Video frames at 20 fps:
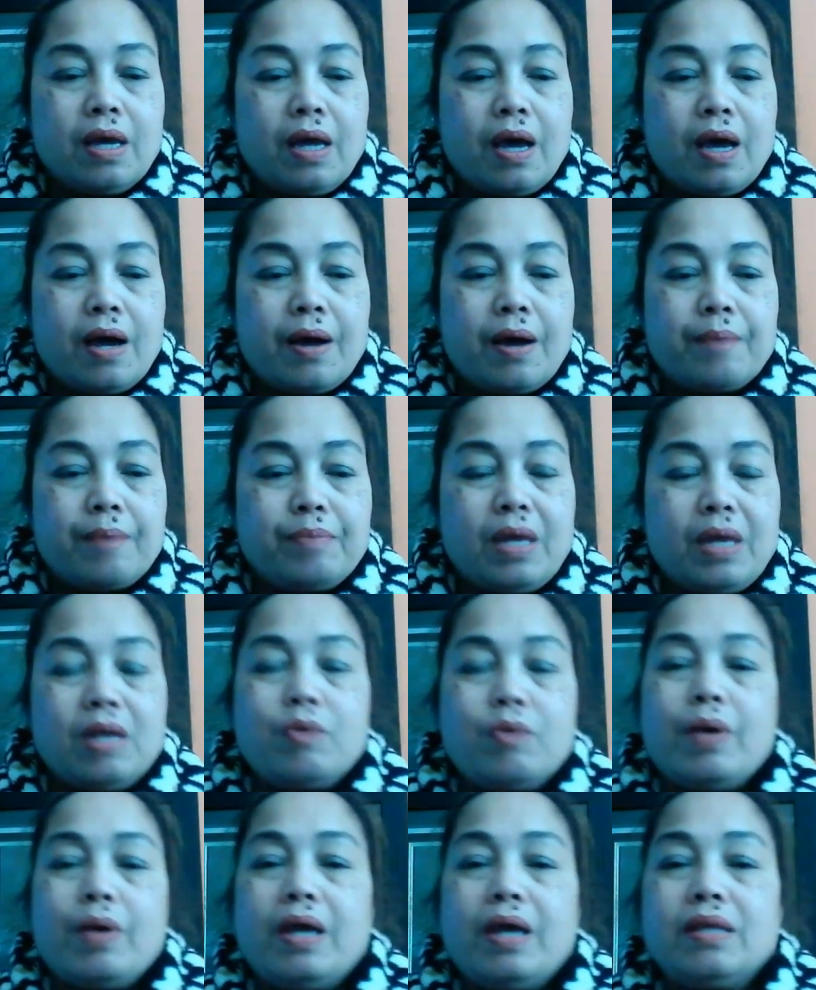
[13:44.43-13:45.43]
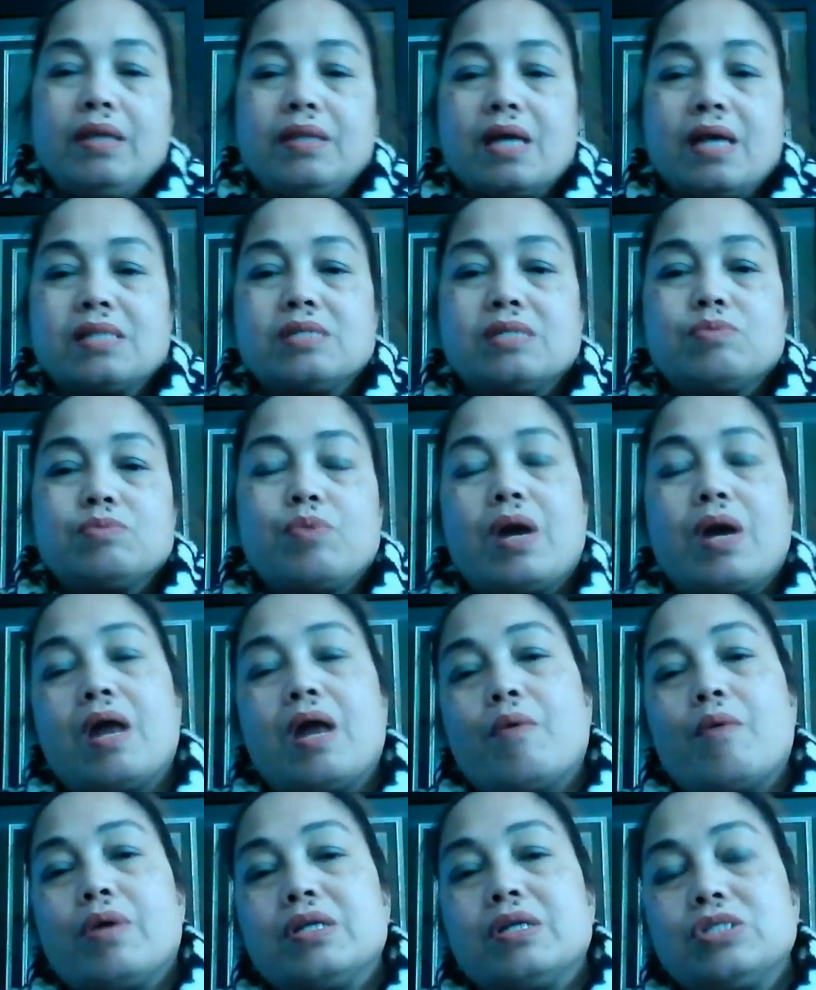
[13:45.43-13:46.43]
Anyway, that's what
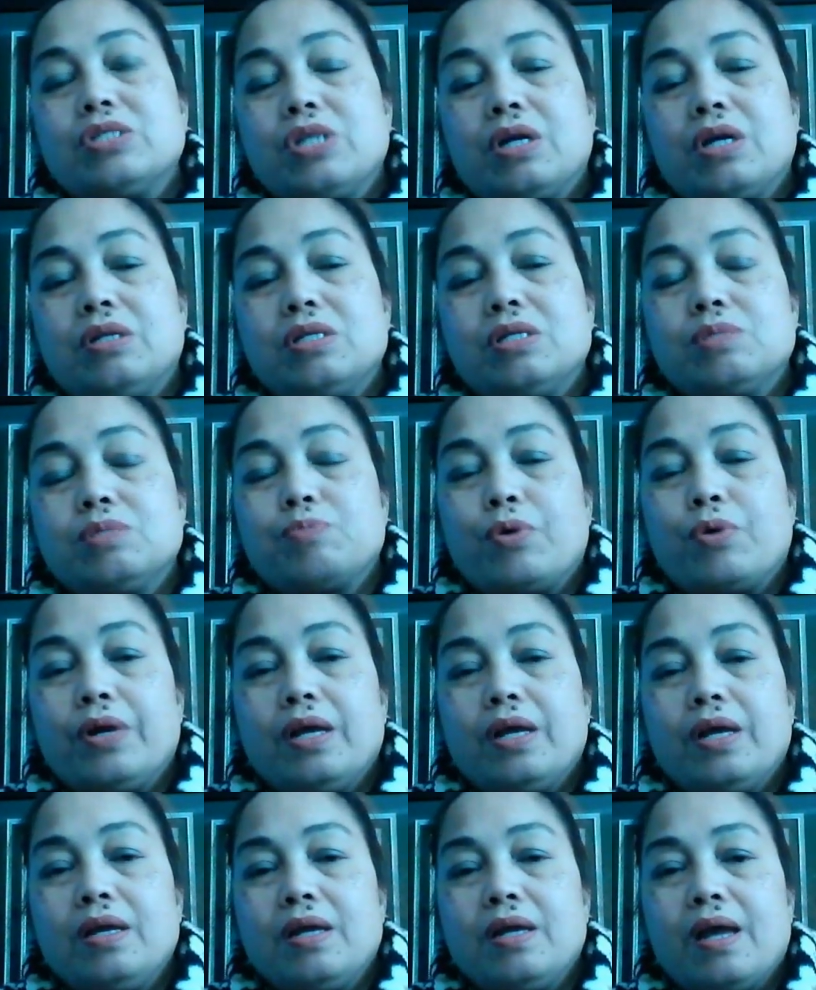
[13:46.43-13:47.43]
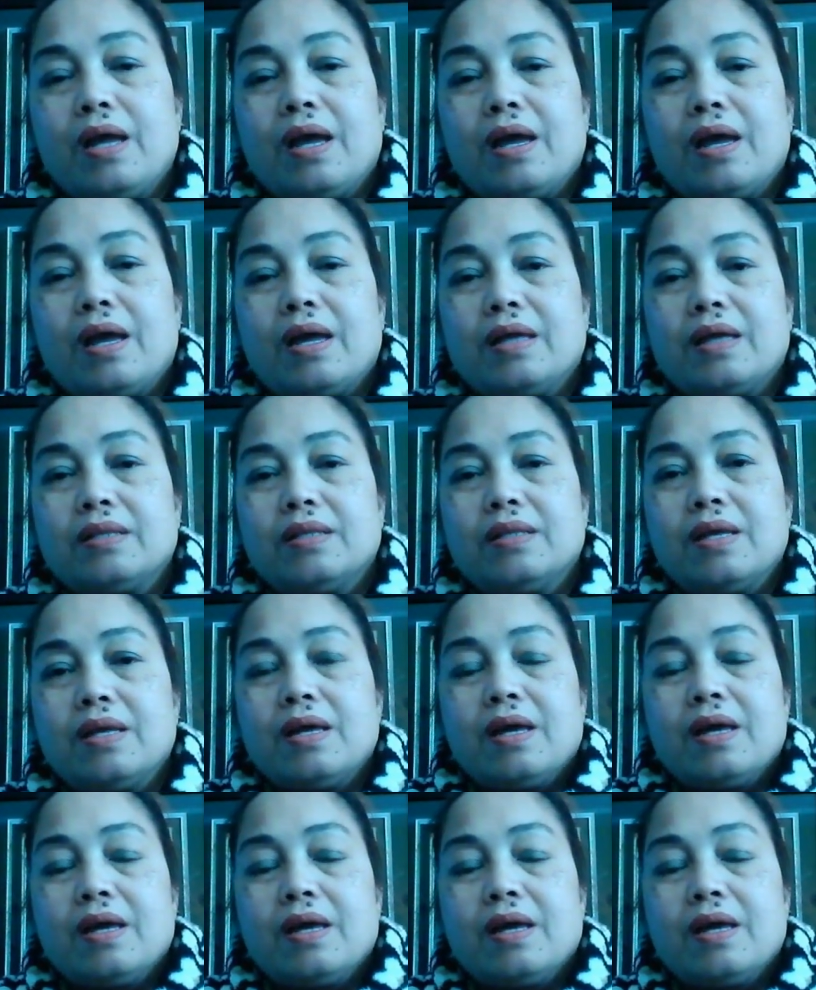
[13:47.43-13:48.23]
I want to share this morning, and